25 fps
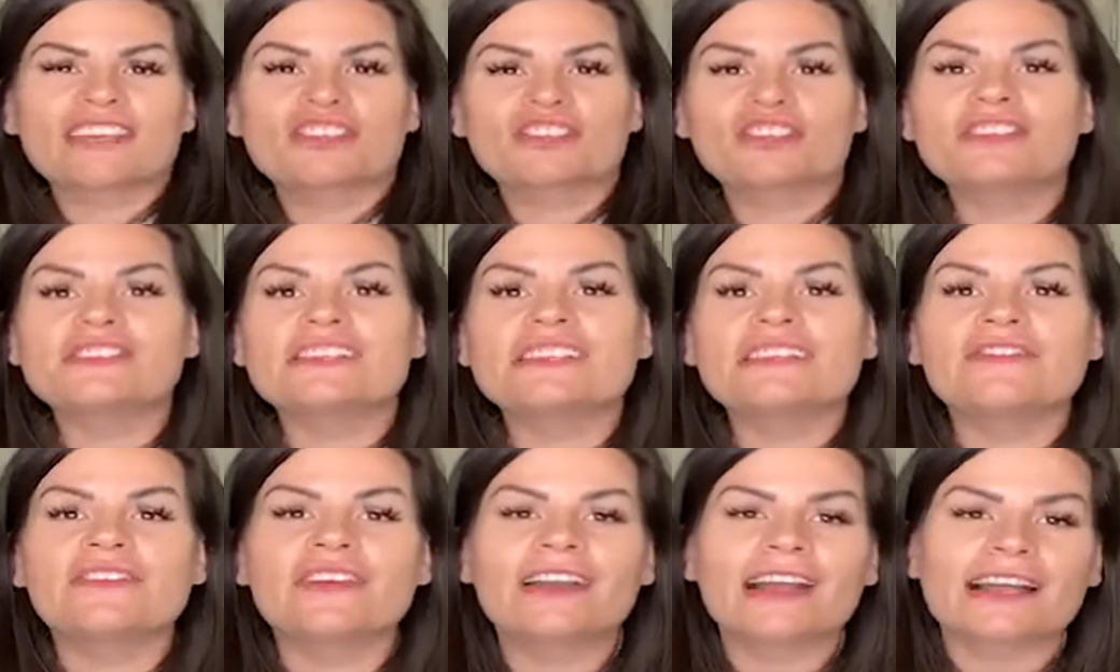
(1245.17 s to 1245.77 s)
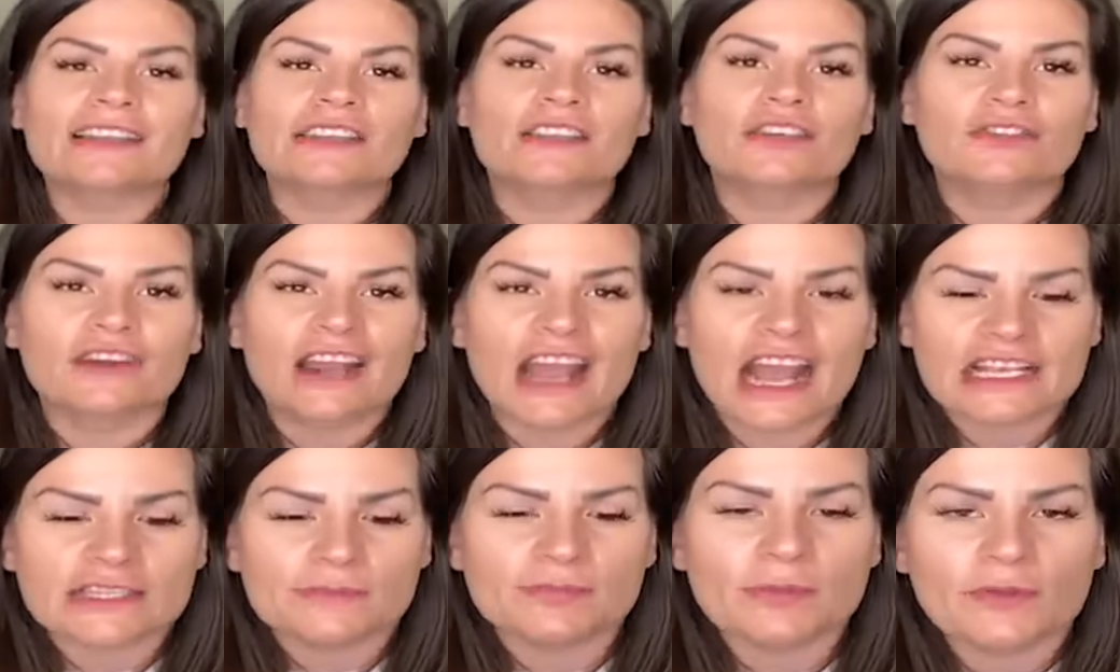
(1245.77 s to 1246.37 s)
She's even got the
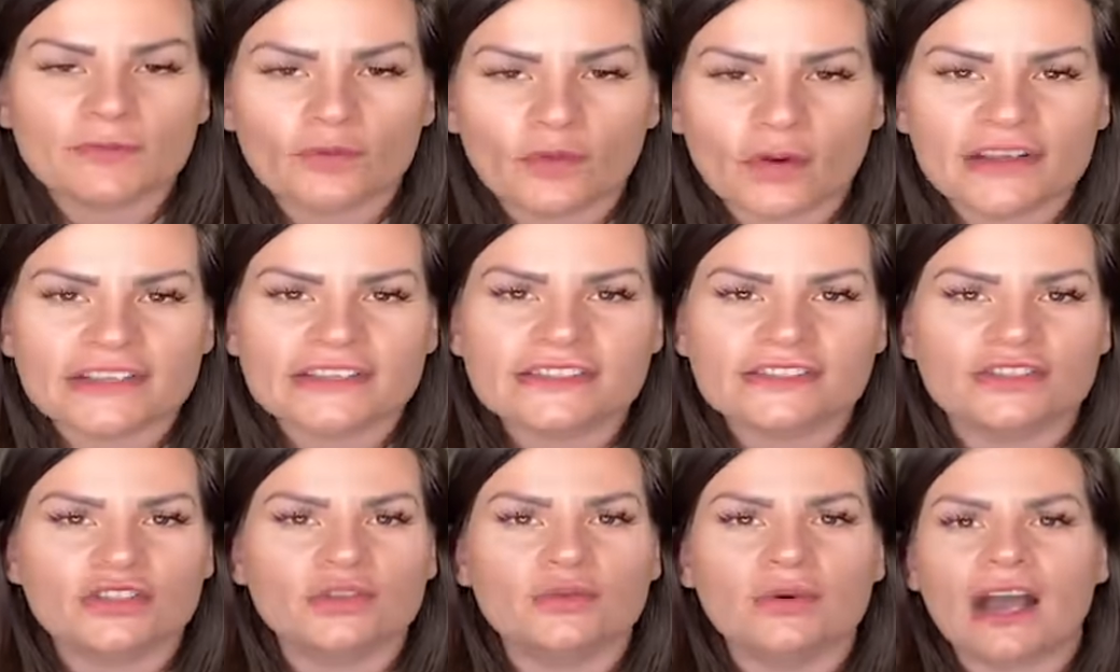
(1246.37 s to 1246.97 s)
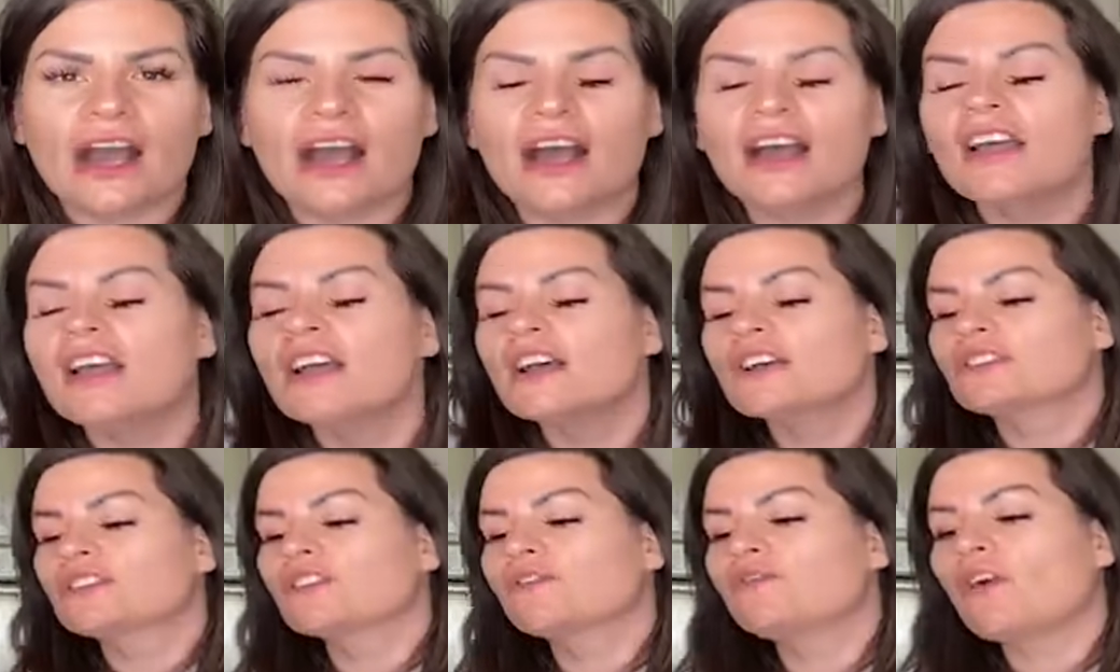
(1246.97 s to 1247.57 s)
raspy voice to
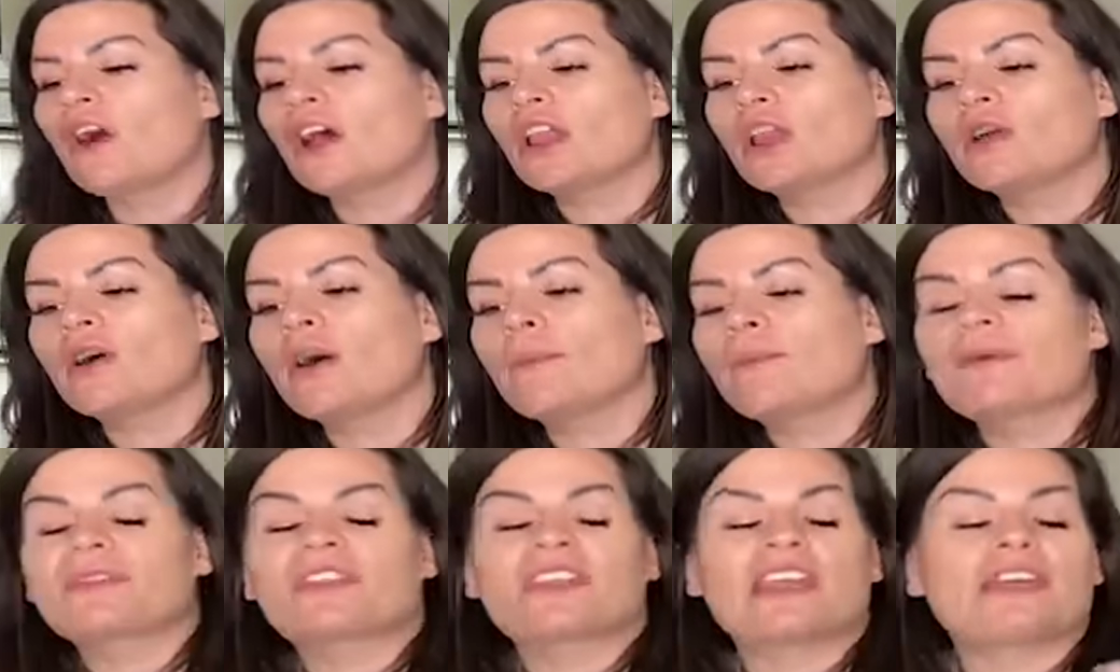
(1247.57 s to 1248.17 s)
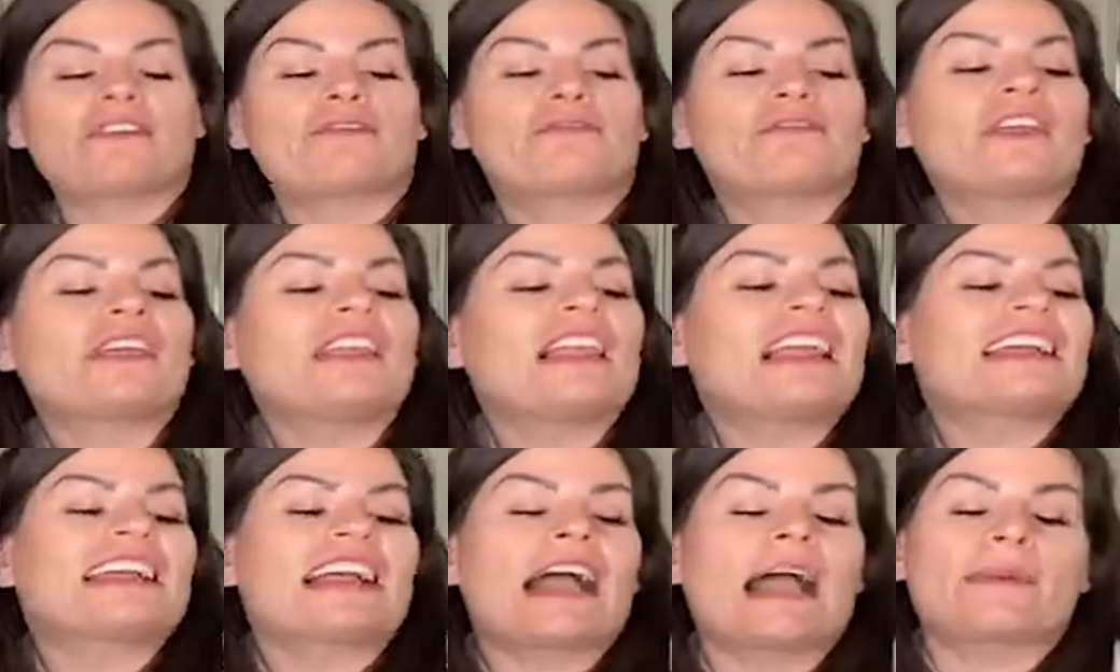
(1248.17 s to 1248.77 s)
follow up with it. I feel
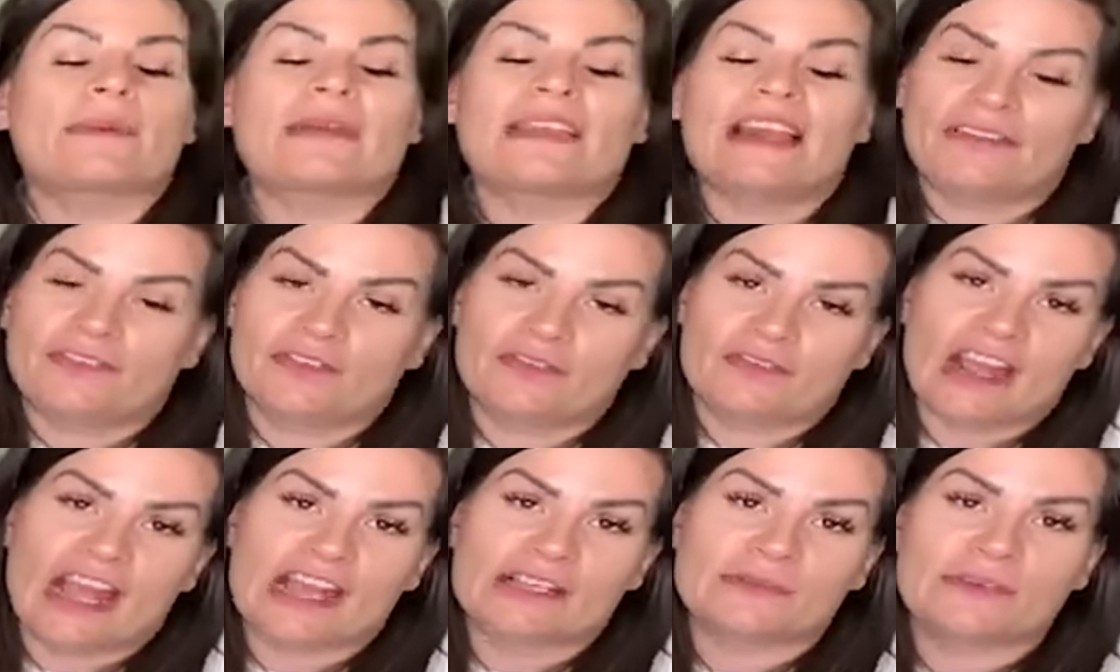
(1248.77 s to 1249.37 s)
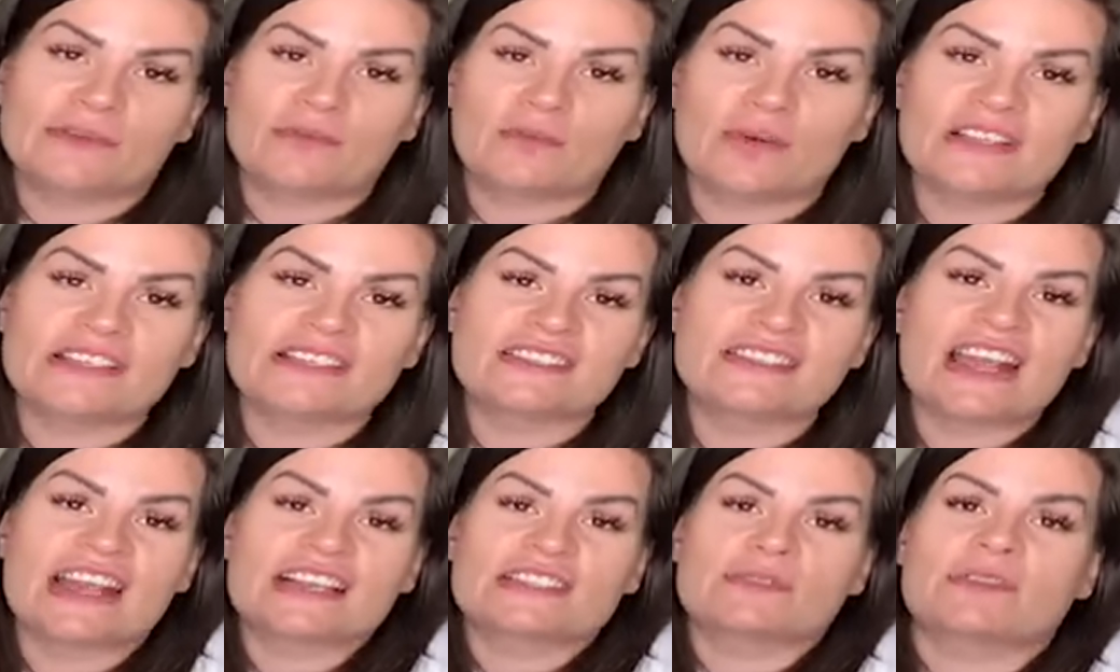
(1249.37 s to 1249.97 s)
like I'm going to have the raspy voice
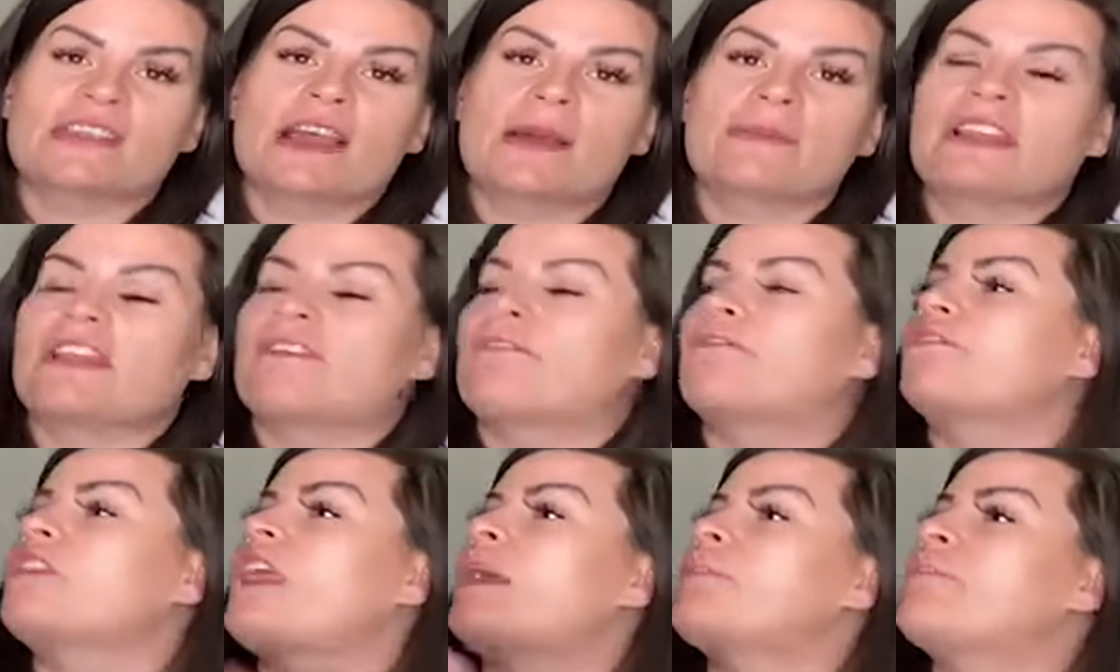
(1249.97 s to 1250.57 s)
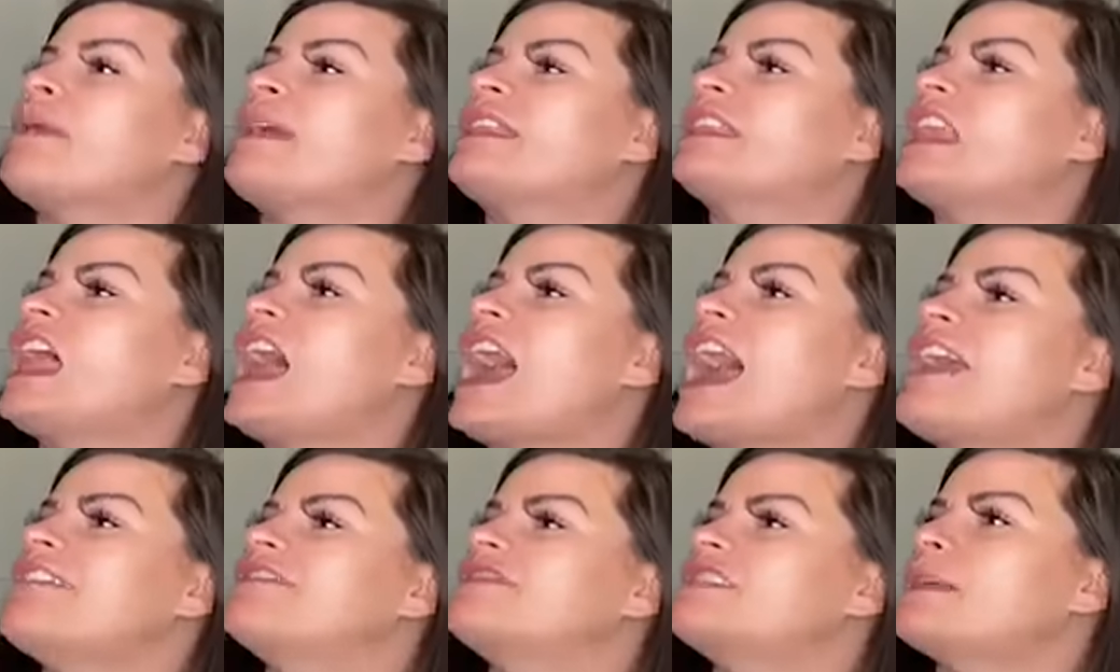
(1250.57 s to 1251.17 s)
next with how many flipping
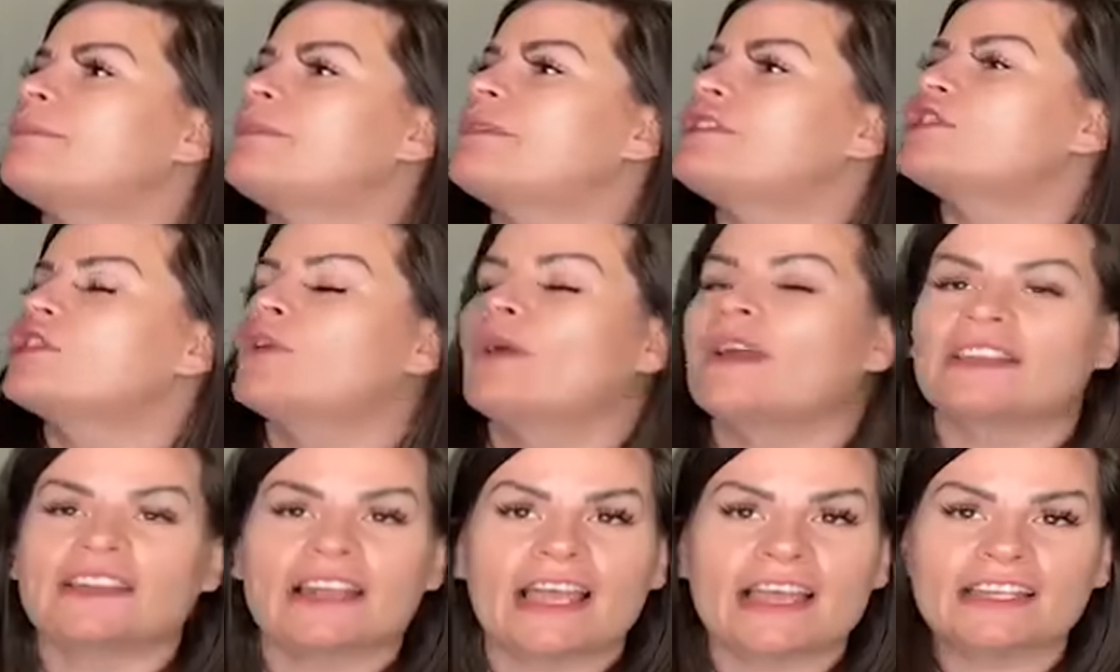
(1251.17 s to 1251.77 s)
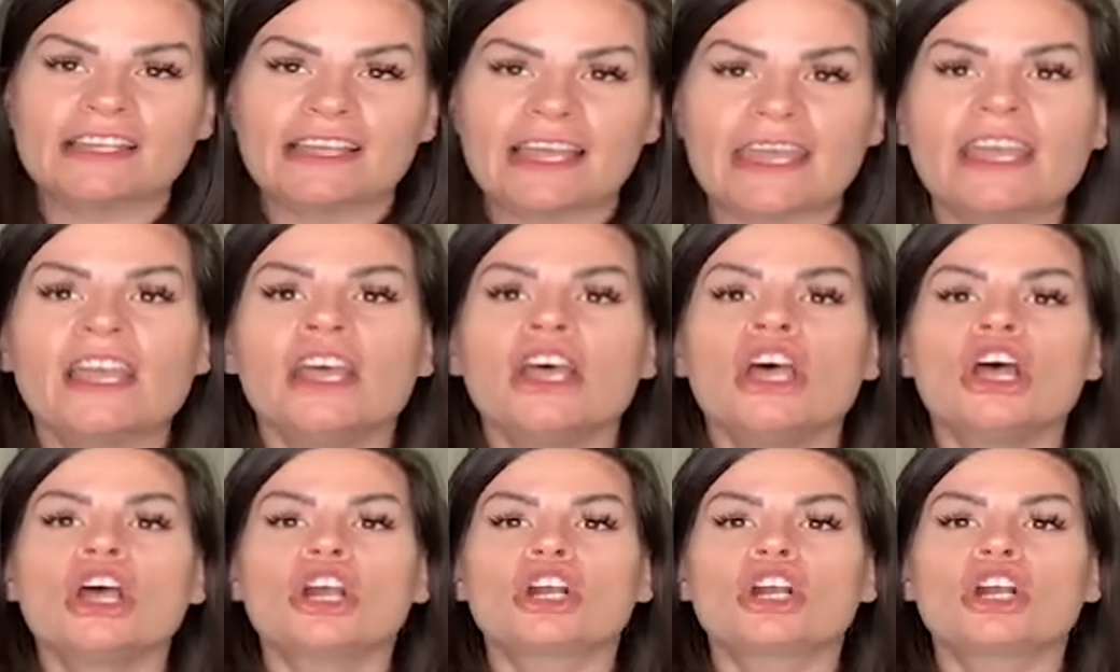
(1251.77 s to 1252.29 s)
lives I've been doing lately.